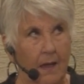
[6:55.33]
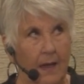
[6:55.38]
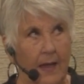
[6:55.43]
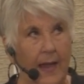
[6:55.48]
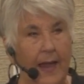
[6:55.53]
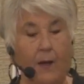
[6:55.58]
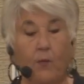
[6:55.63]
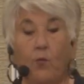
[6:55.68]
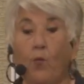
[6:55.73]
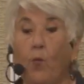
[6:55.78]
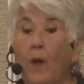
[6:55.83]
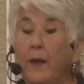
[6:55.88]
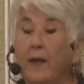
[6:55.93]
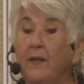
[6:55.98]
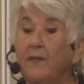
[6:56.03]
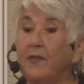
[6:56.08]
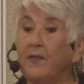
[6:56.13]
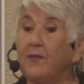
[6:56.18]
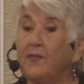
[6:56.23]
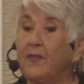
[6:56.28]
And one
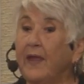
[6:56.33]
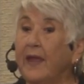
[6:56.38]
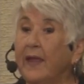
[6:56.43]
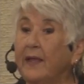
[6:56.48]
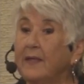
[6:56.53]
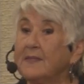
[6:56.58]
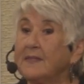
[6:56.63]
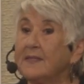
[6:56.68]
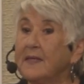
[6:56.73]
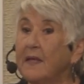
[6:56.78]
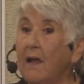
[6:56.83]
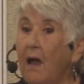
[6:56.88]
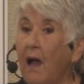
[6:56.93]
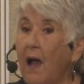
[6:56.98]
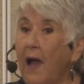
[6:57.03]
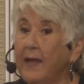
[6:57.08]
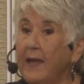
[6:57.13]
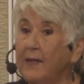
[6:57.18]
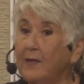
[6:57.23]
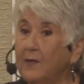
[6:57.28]
of the things that I